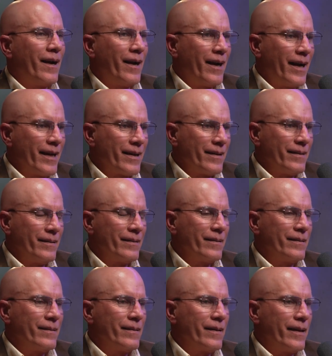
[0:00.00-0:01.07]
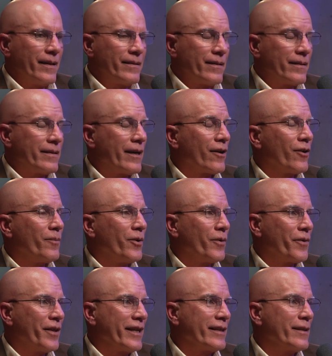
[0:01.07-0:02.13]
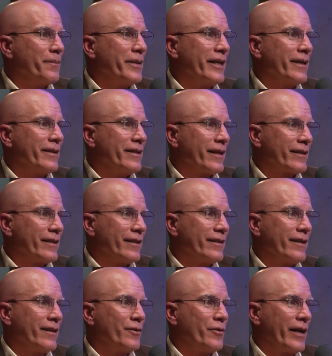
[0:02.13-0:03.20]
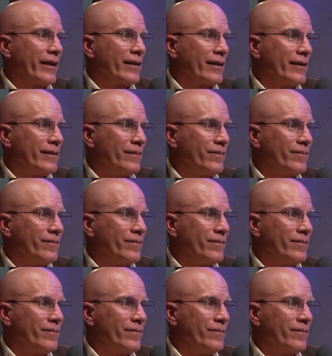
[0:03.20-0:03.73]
Right. It's a terrible thing to be addicted to adrenaline.